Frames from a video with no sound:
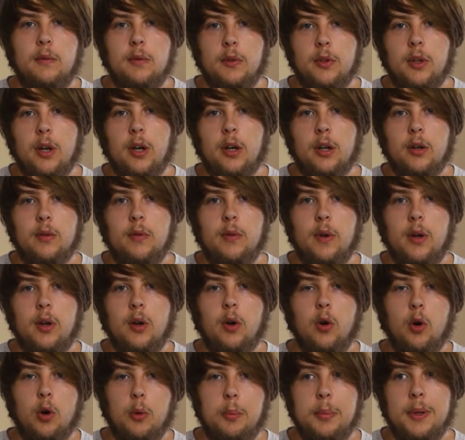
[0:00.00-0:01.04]
photography
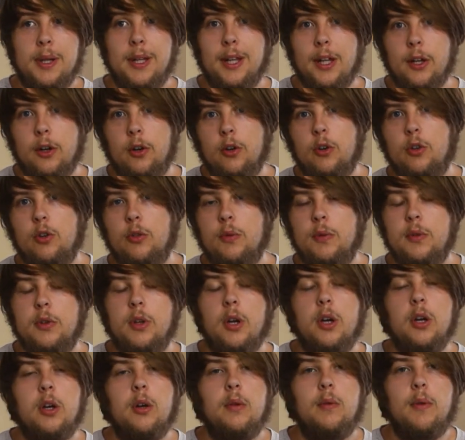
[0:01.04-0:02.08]
or beginners
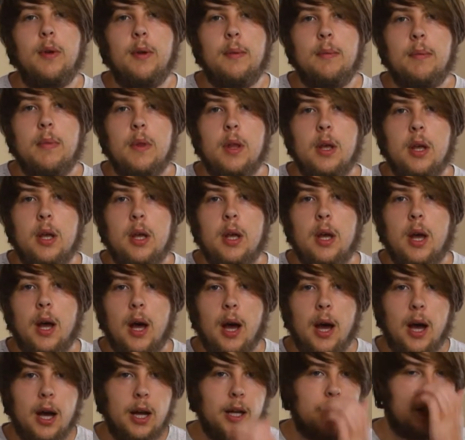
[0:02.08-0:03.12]
photography.
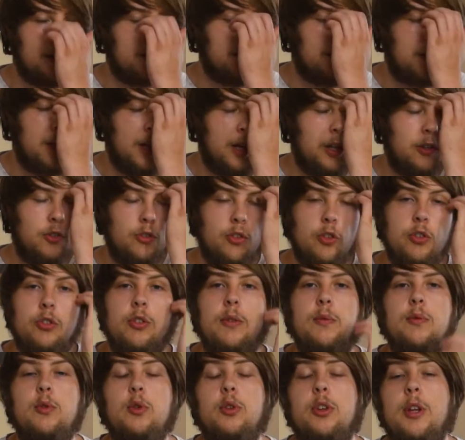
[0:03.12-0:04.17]
And it's just a
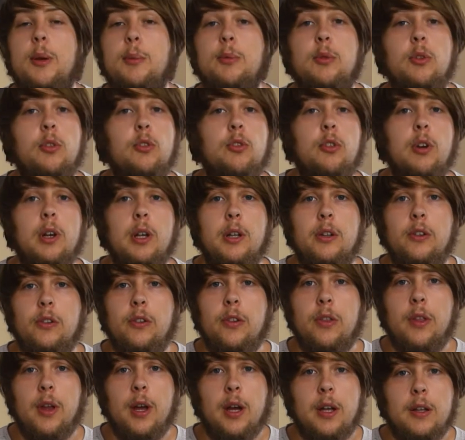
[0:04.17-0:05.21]
few tips and tricks
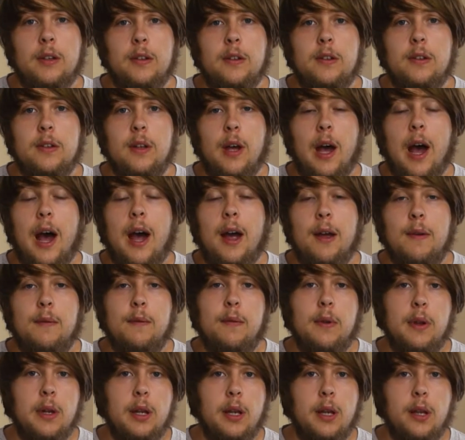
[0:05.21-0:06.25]
that I
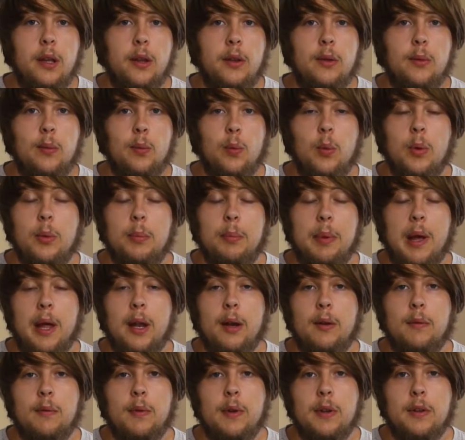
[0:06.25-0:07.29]
feel would
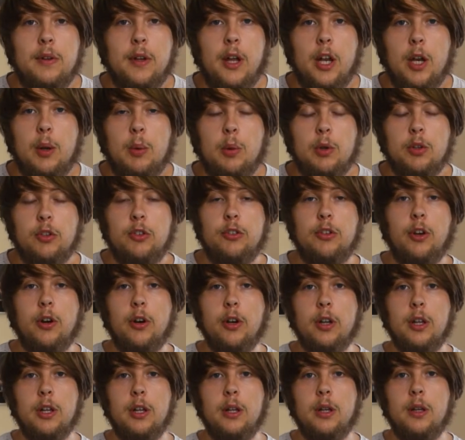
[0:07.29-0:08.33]
benefit anyone
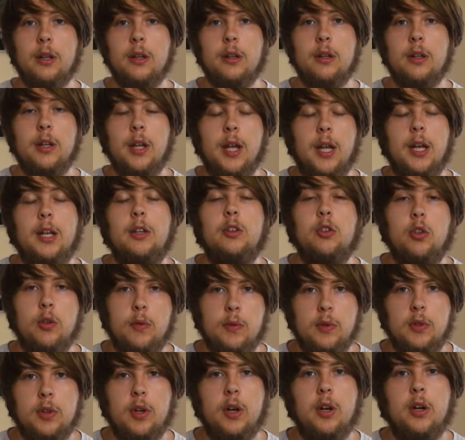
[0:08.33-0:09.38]
starting to get into
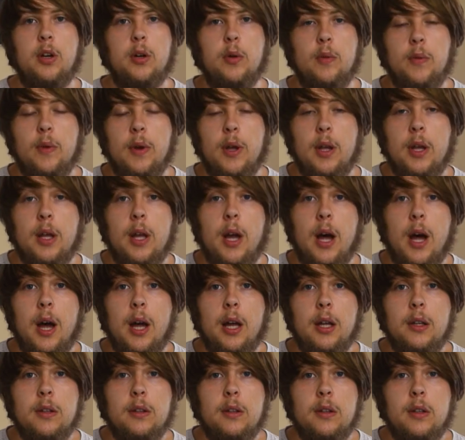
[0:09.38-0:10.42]
photography
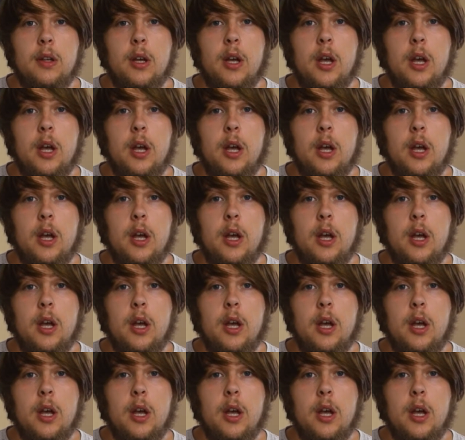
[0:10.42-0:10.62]
and